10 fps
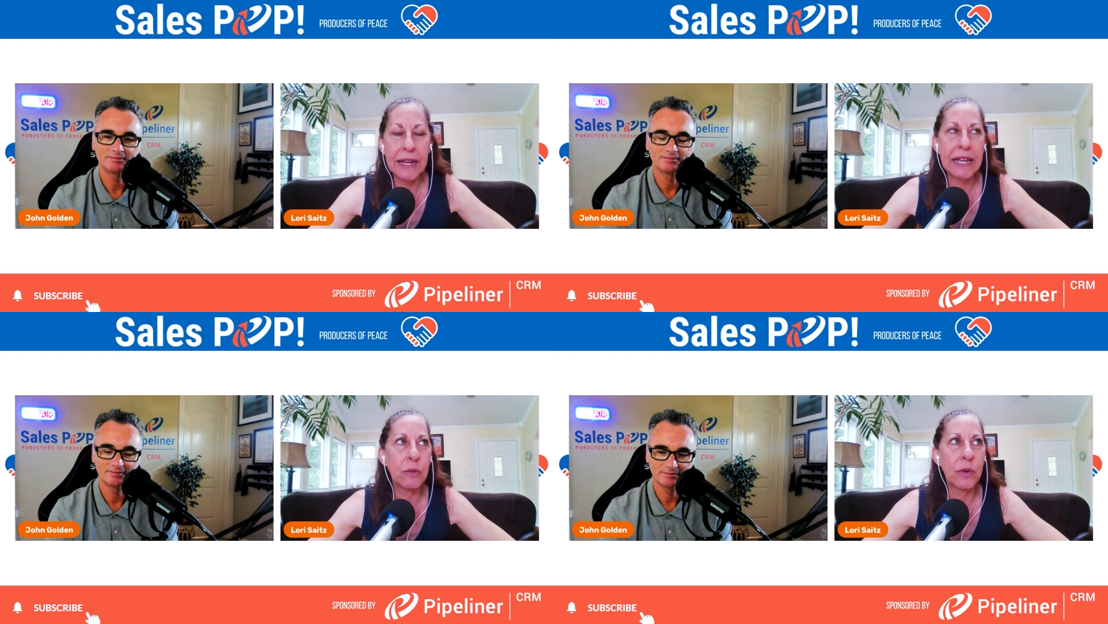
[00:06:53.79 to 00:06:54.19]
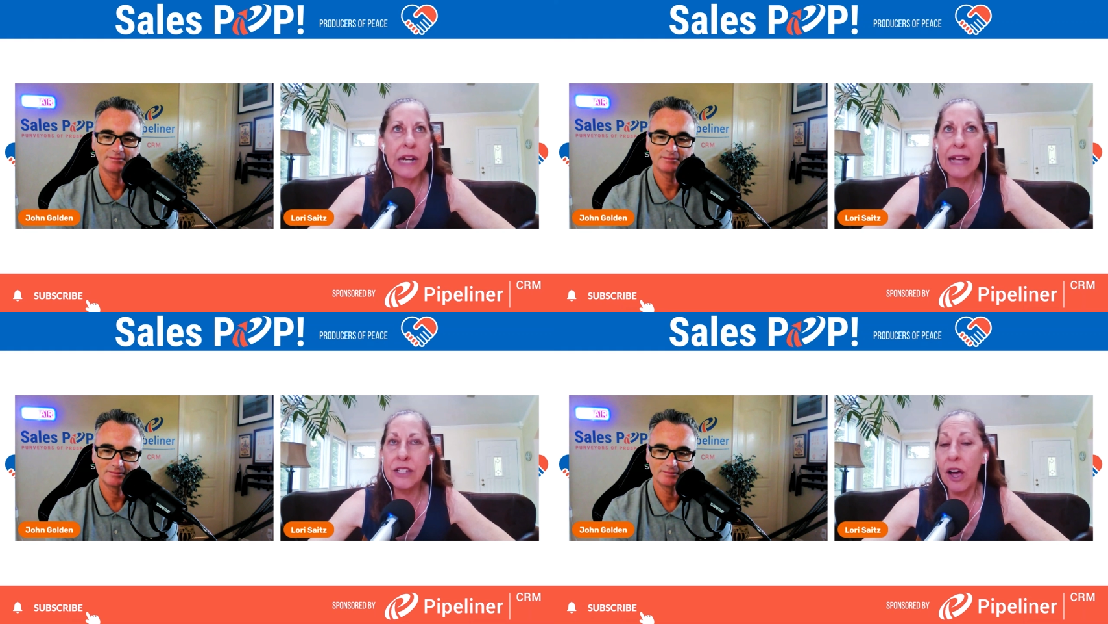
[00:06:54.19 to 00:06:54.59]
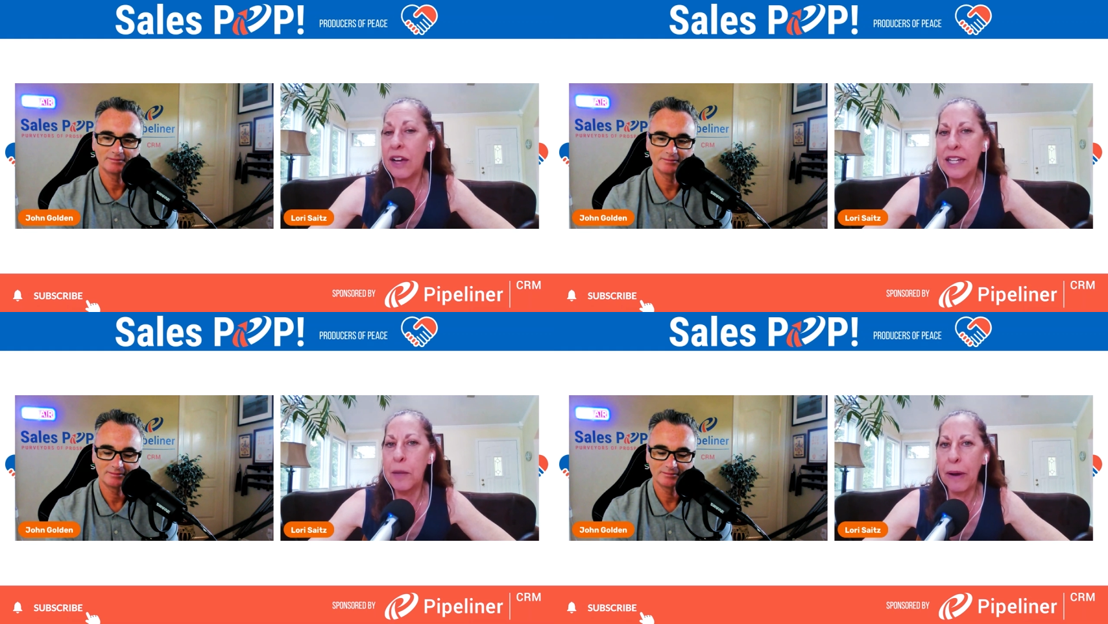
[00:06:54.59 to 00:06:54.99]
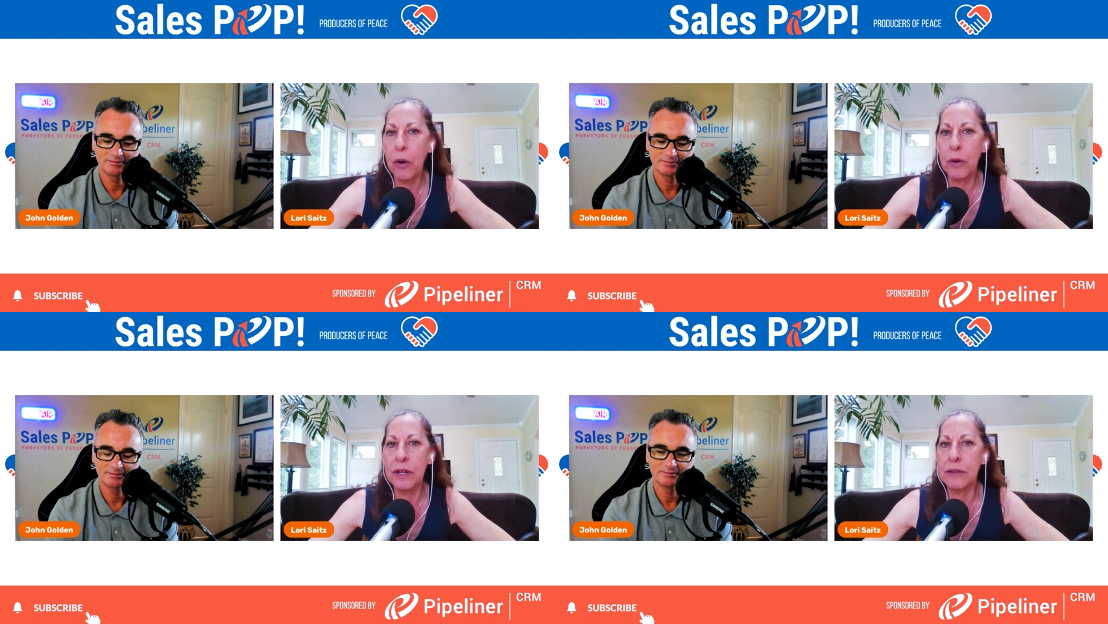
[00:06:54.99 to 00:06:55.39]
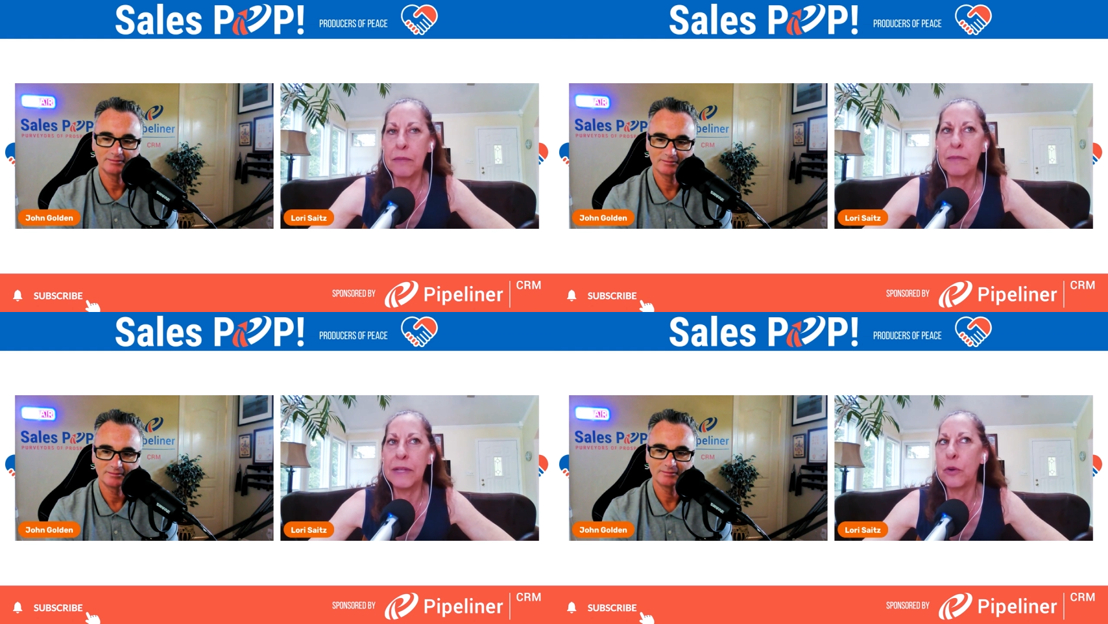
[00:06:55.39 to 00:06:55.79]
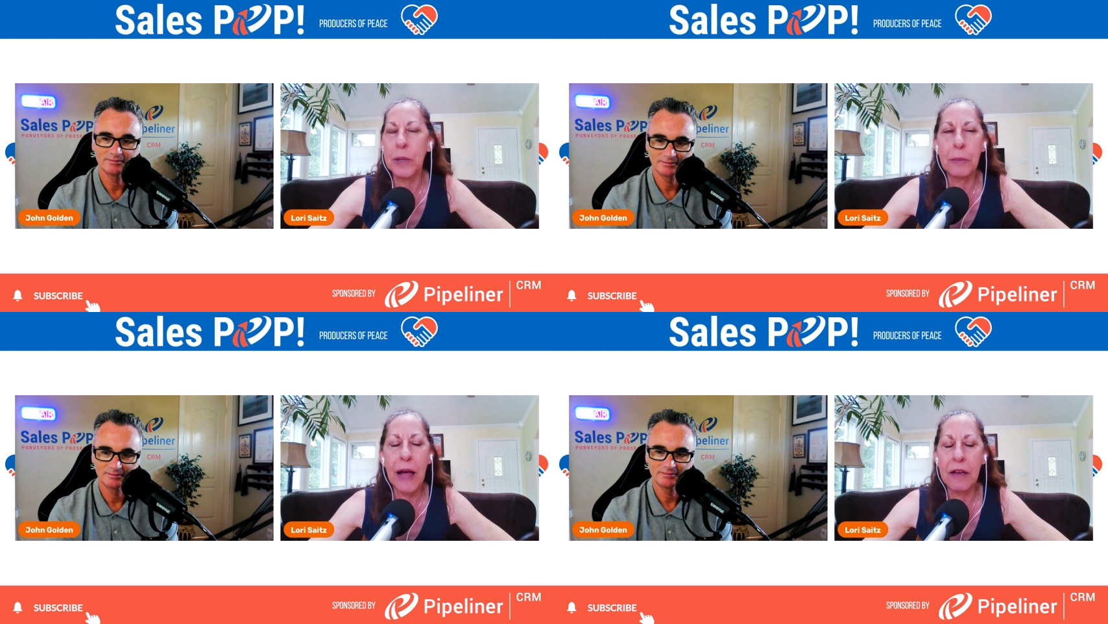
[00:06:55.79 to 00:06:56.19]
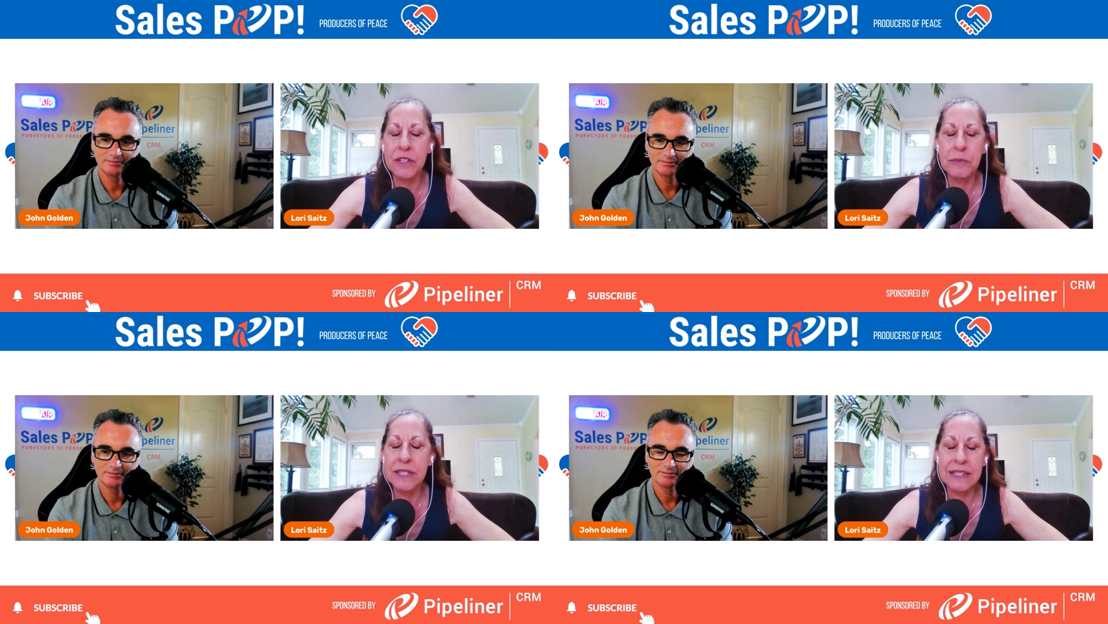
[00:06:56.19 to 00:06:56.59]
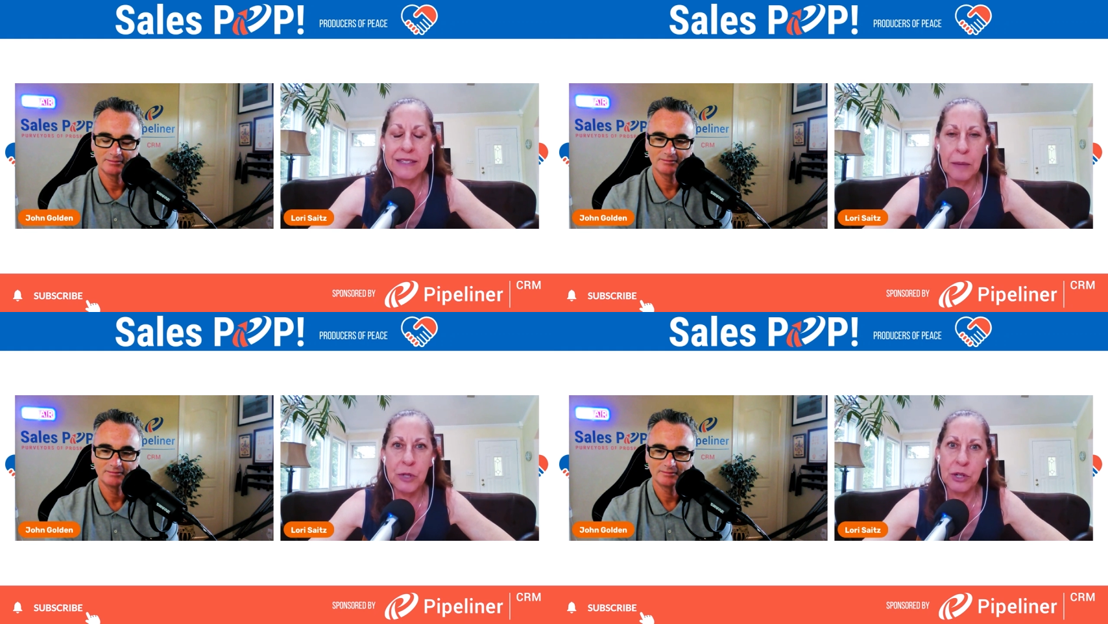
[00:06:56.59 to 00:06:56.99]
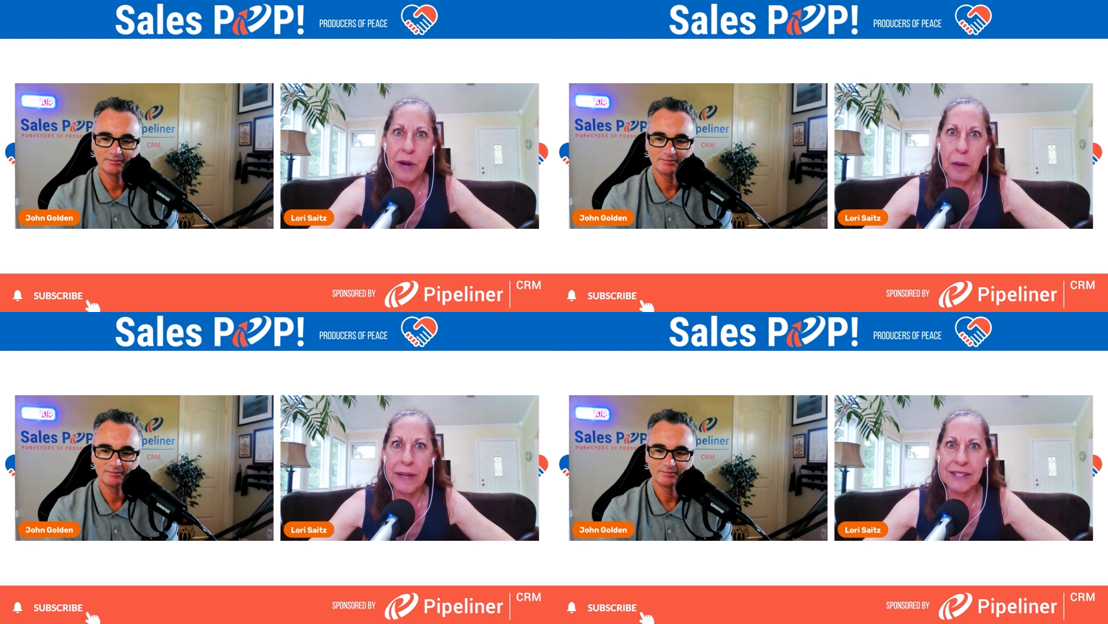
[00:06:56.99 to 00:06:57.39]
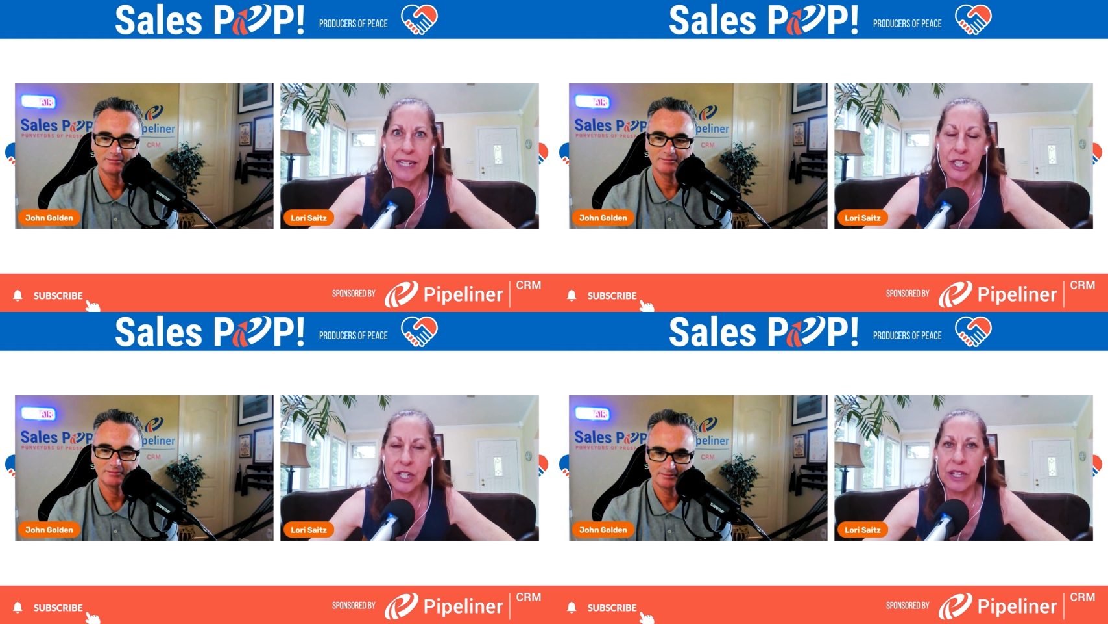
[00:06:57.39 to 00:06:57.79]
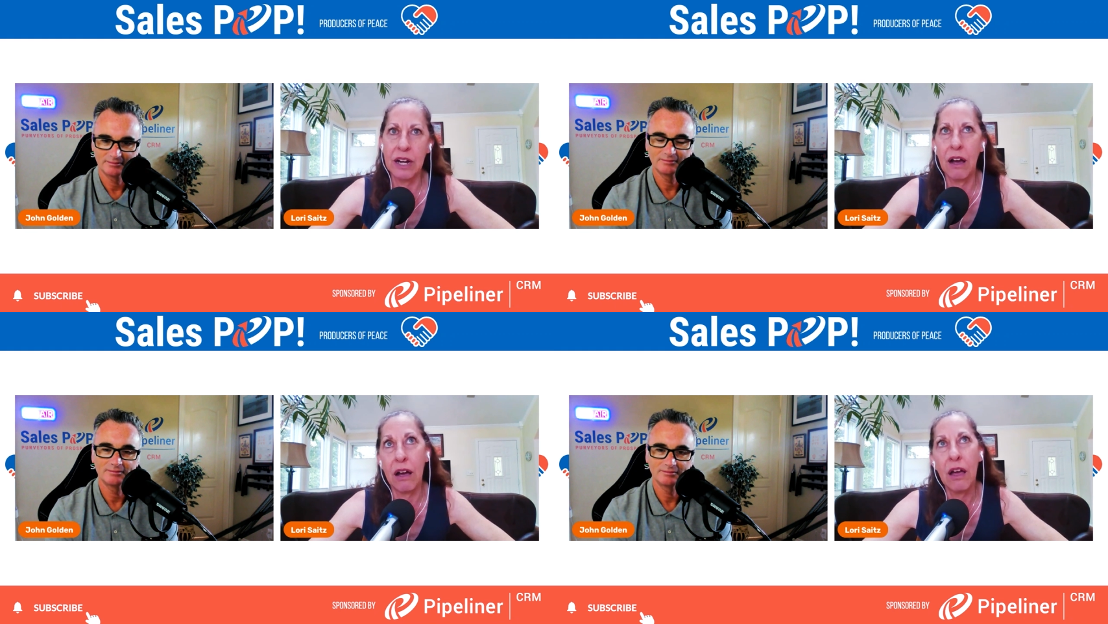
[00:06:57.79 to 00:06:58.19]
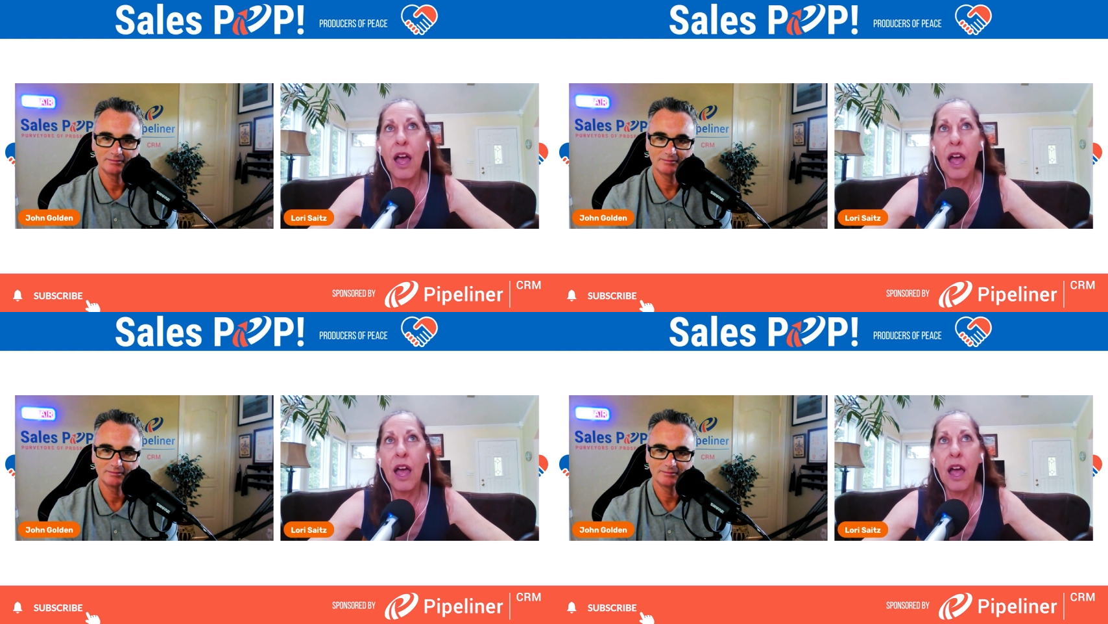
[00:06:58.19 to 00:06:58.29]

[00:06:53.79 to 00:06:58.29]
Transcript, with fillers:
Speaker 1: And we're not talking about, mm, you know, people have this misconception around meditation that, oh,